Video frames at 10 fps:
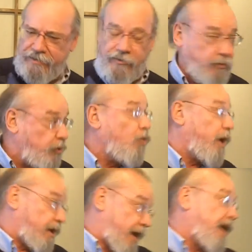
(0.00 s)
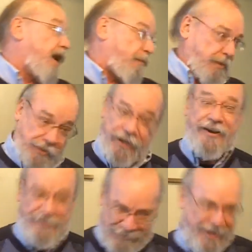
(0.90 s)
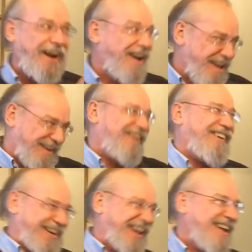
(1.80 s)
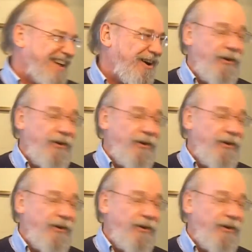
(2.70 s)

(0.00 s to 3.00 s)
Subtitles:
You know, you wait till that happens. Oh, yeah. Okay.